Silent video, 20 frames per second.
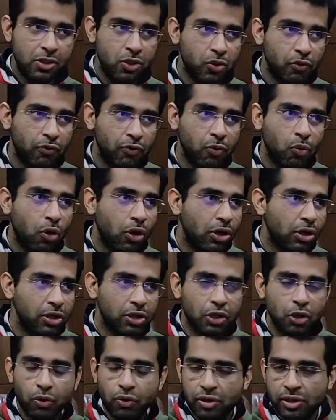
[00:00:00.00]
So if you want a
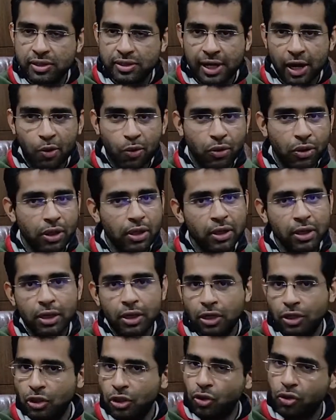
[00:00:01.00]
neutral sound,
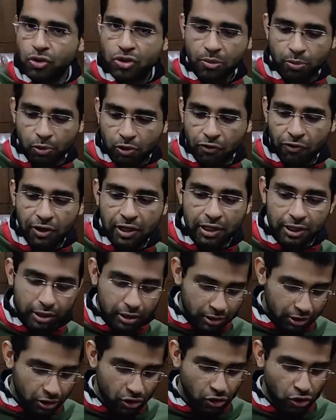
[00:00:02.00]
you use the blue filter.